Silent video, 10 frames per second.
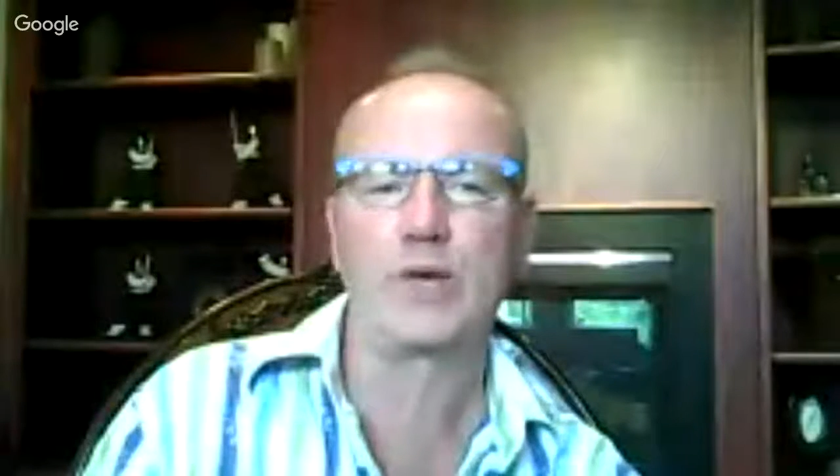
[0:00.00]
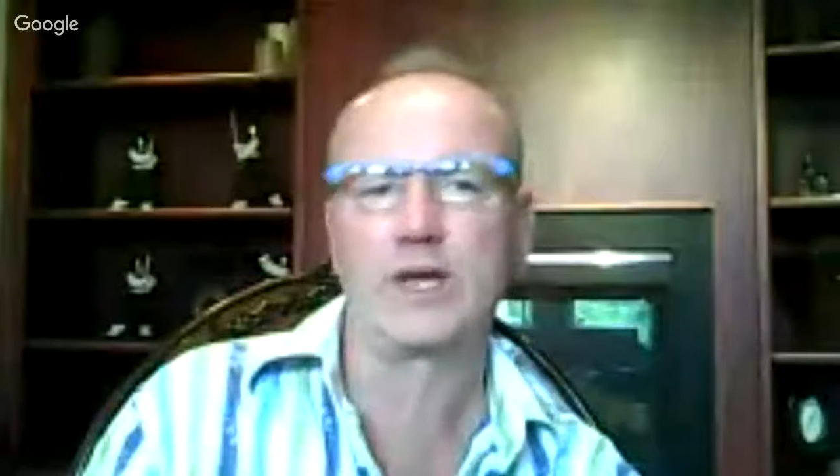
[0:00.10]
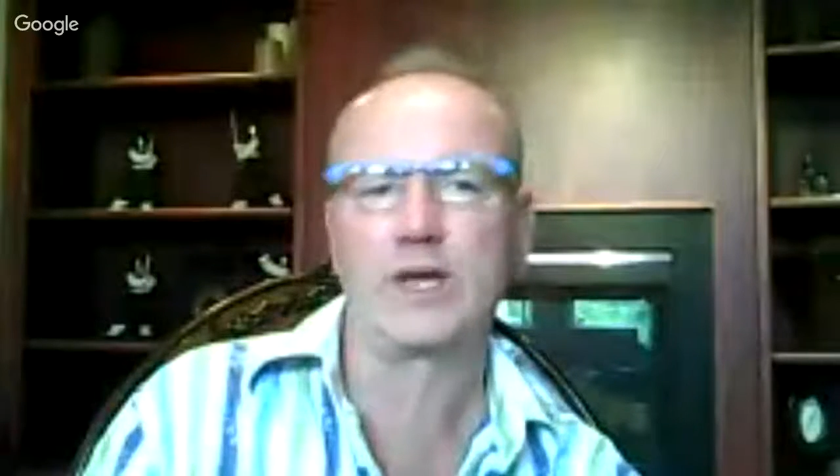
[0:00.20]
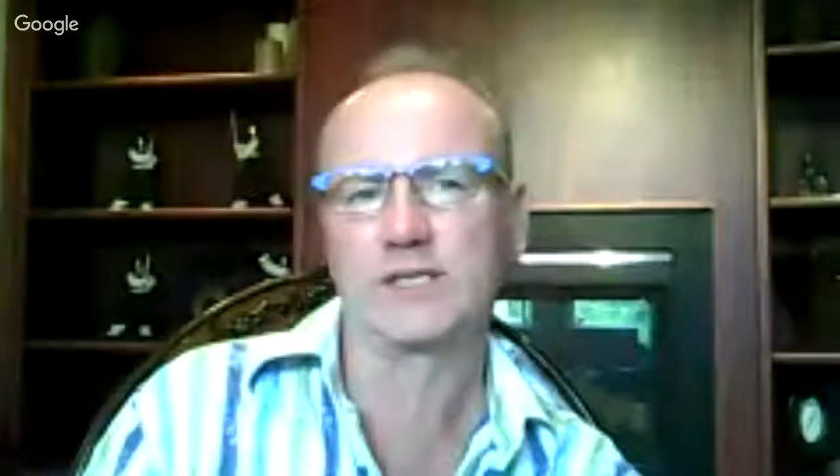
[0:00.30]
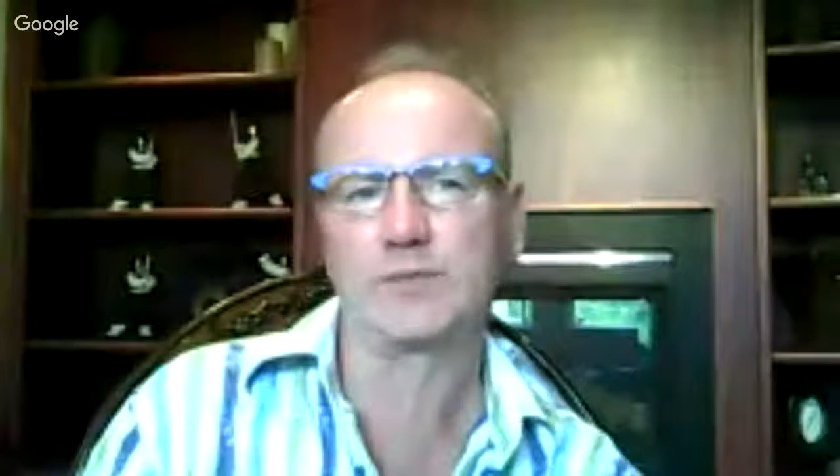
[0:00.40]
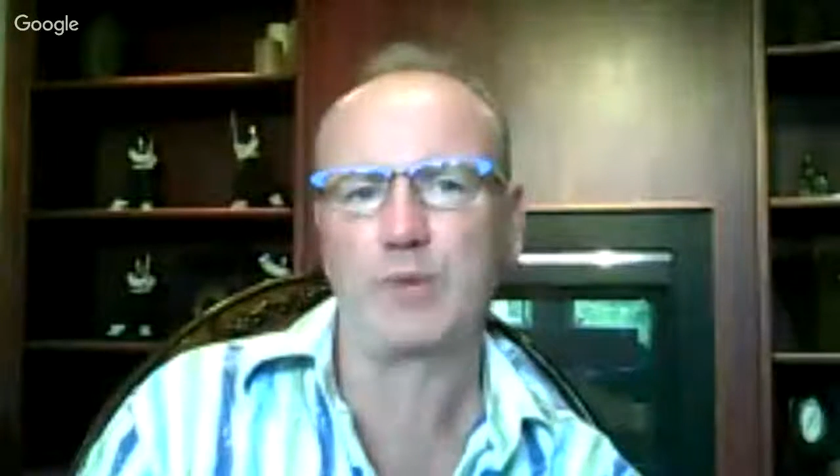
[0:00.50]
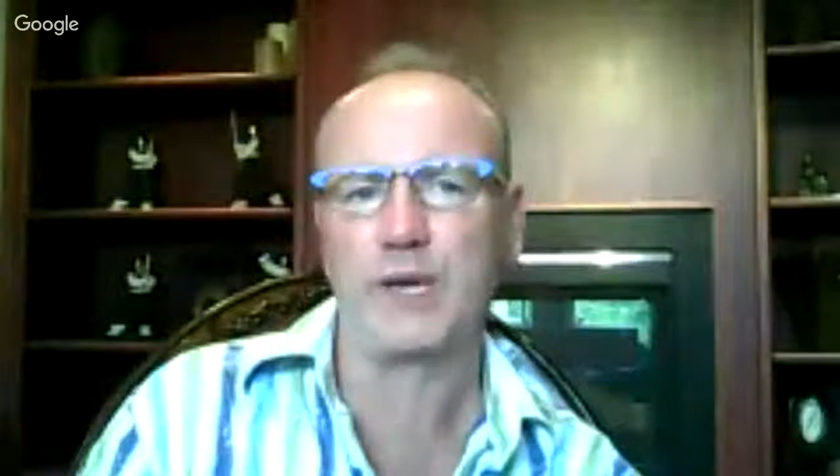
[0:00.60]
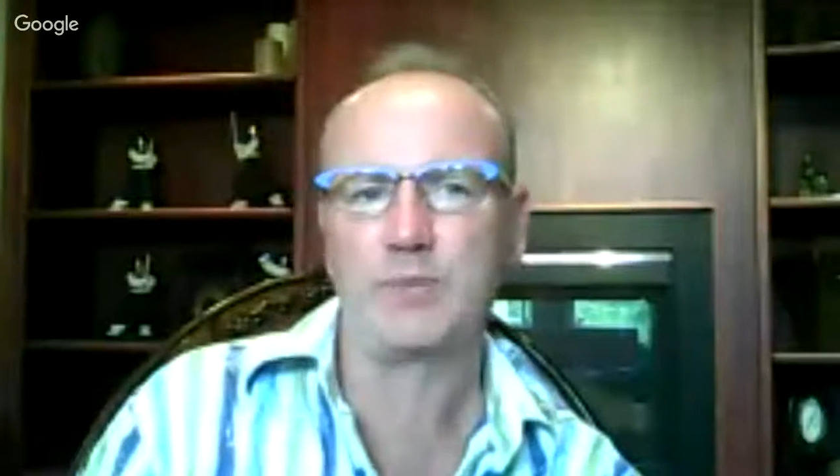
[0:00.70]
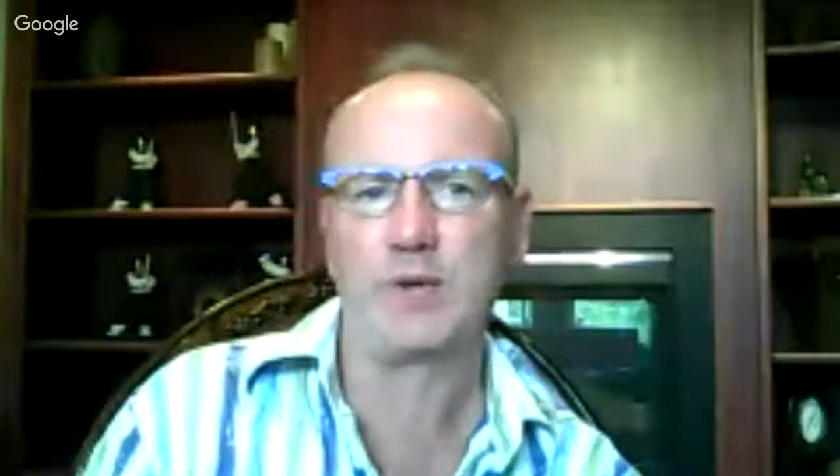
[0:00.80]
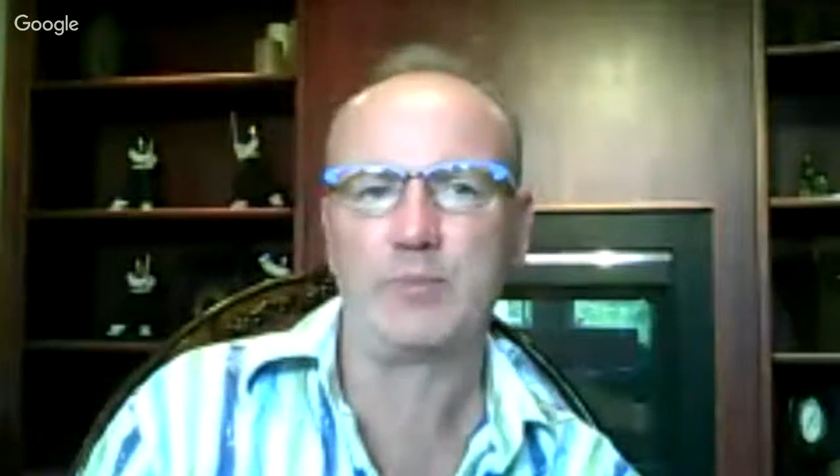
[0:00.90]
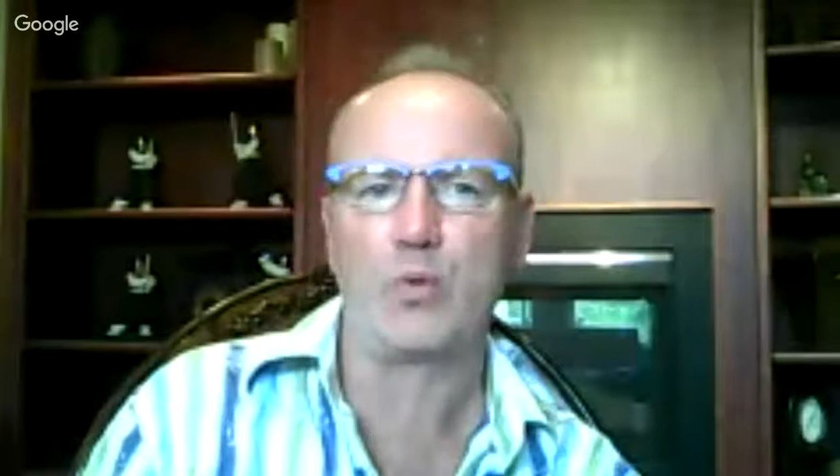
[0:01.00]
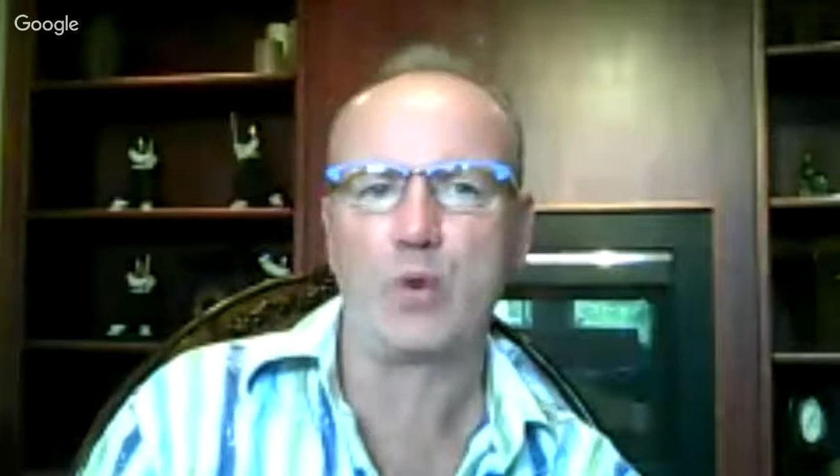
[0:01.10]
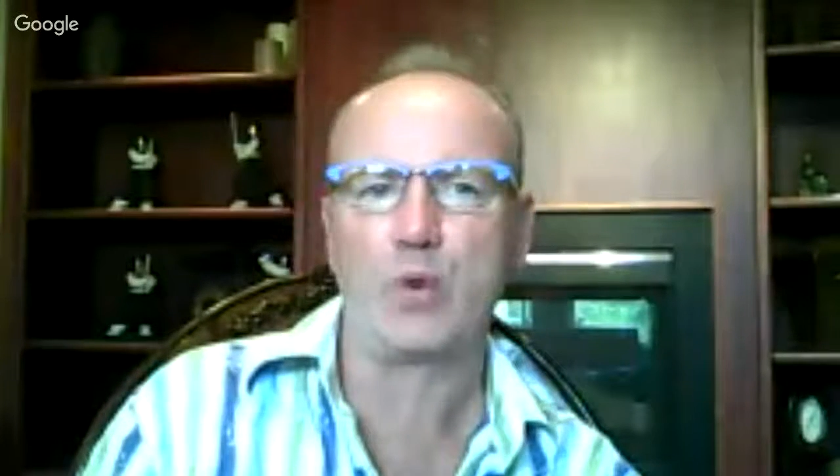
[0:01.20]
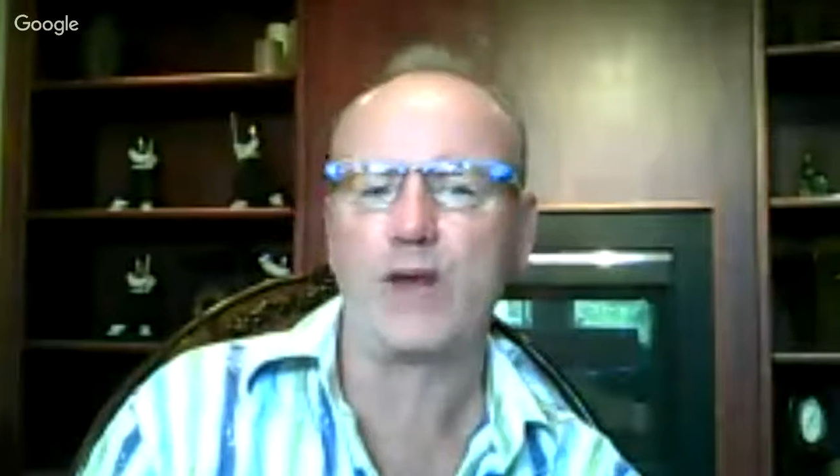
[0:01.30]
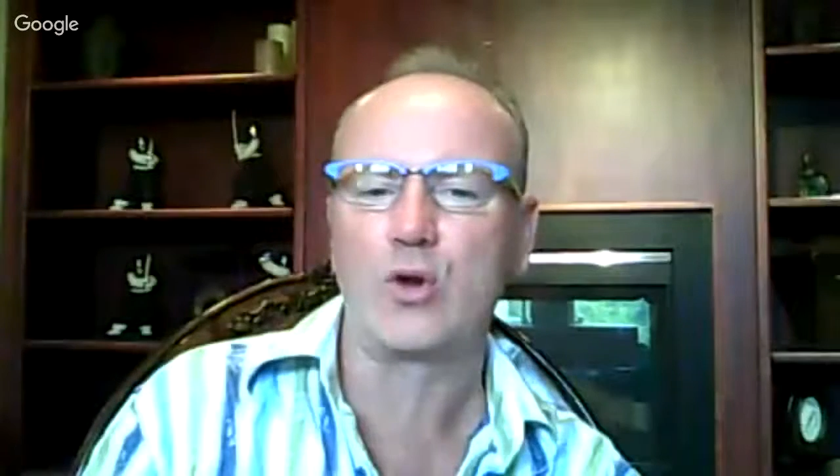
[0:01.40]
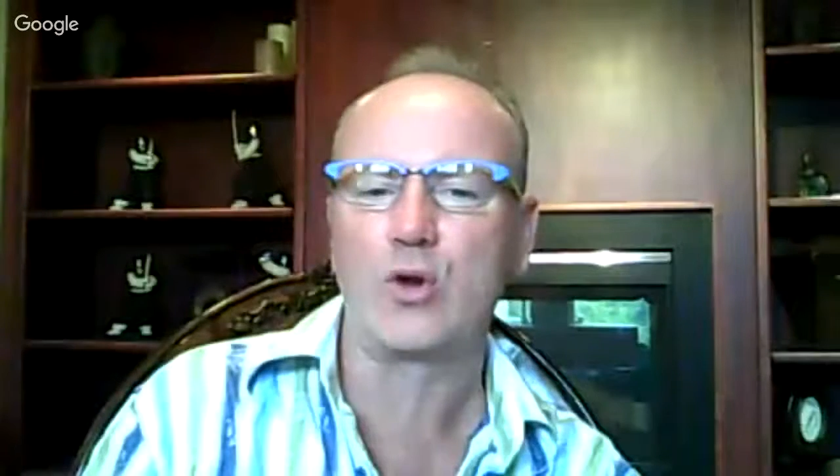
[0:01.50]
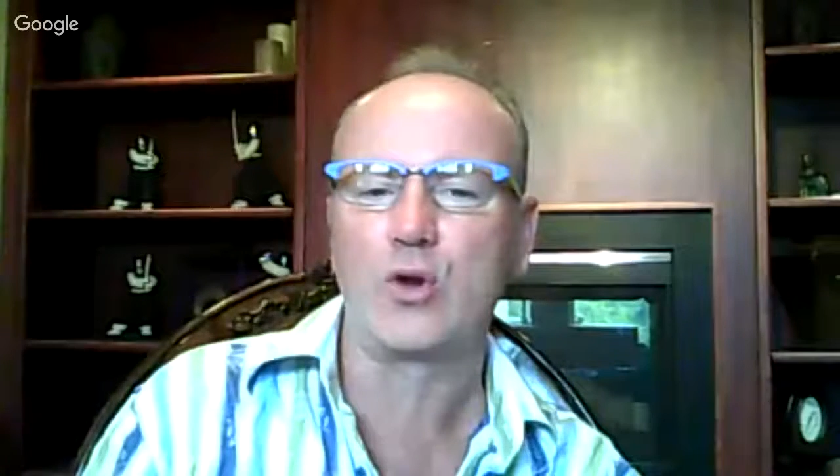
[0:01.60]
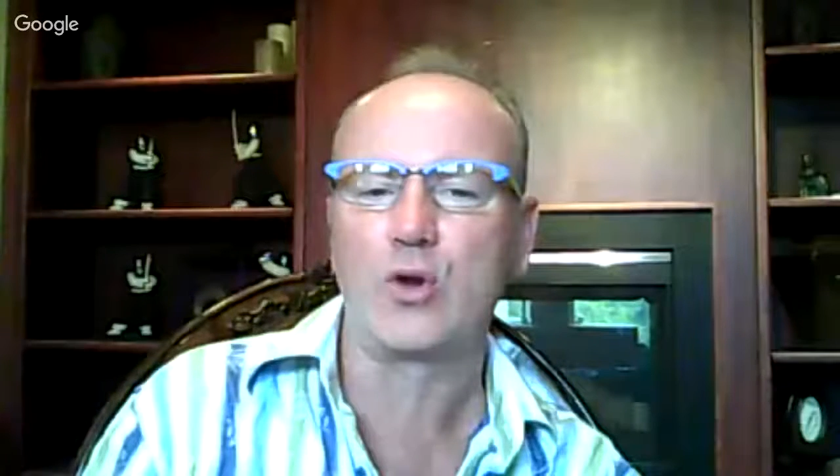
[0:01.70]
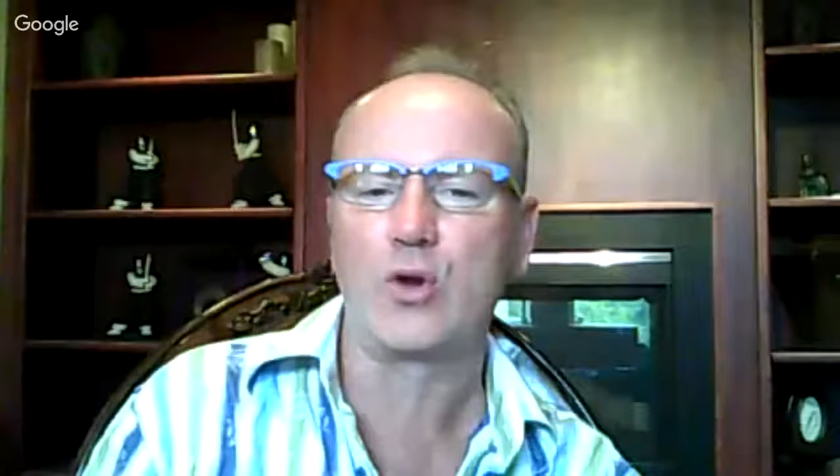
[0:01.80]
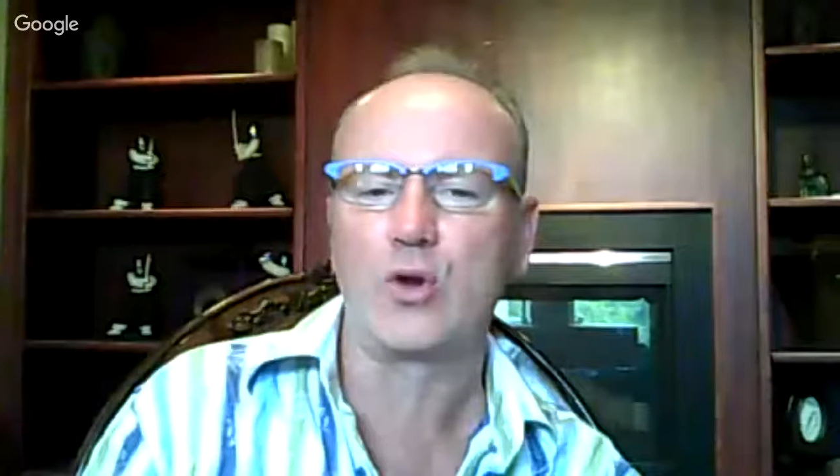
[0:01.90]
We can explain to people why
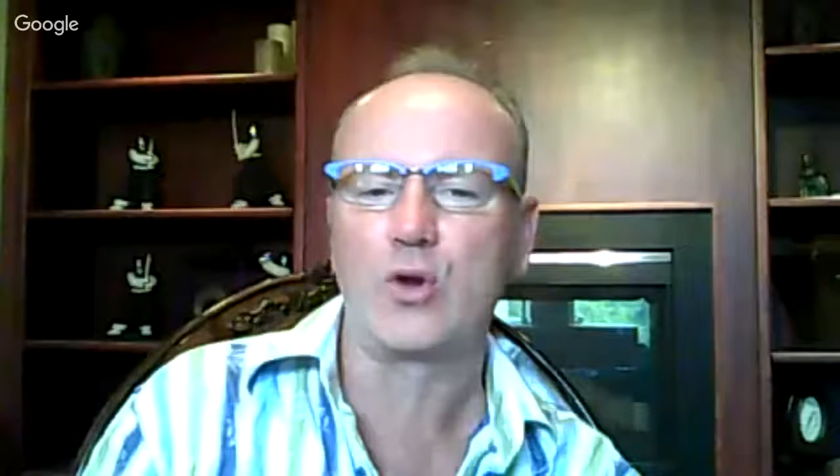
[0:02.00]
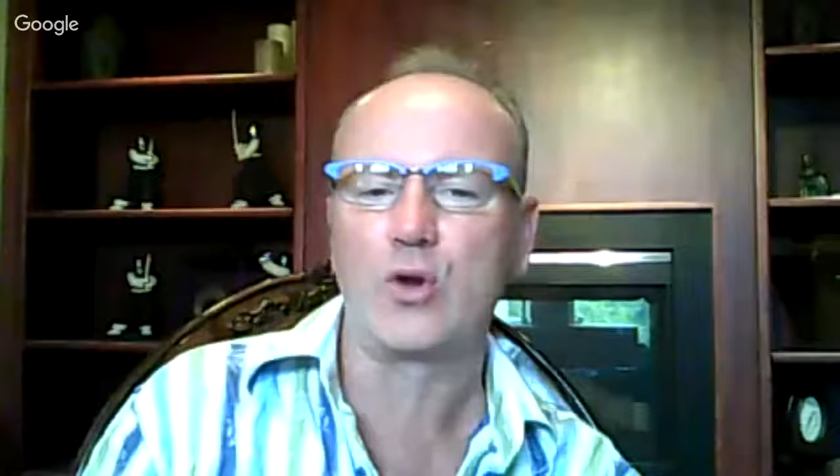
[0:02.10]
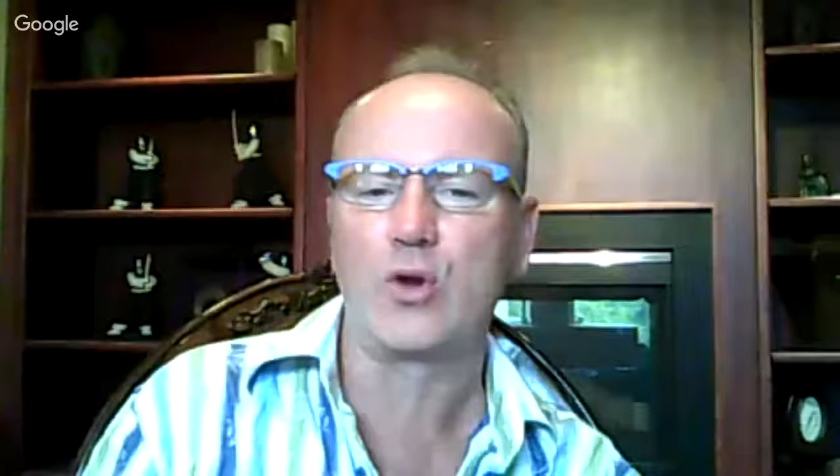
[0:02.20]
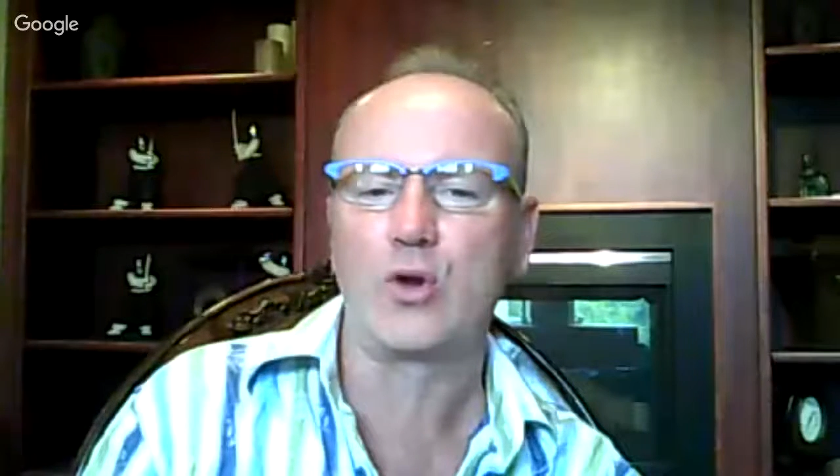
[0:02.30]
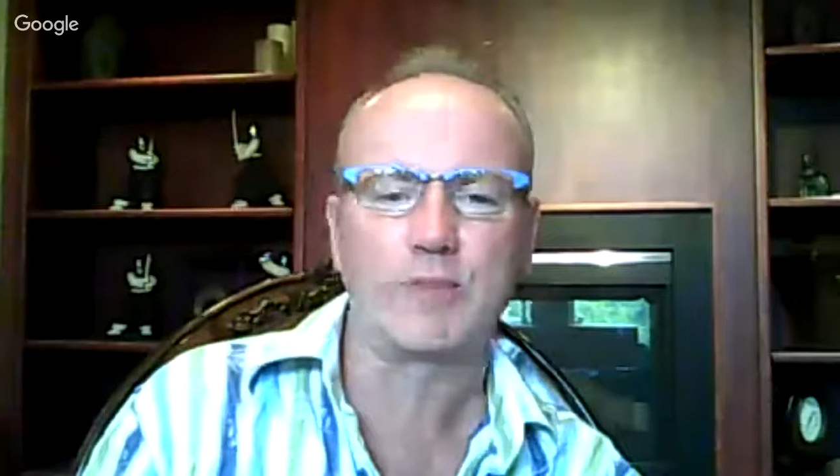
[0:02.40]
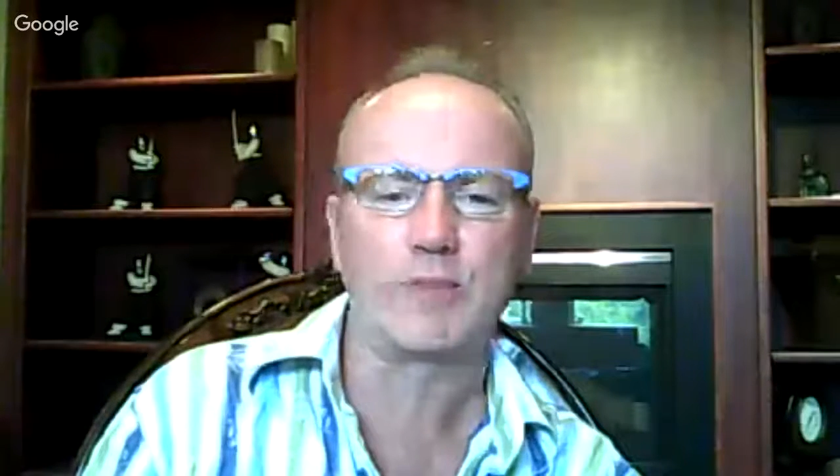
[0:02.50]
goal setting doesn't work,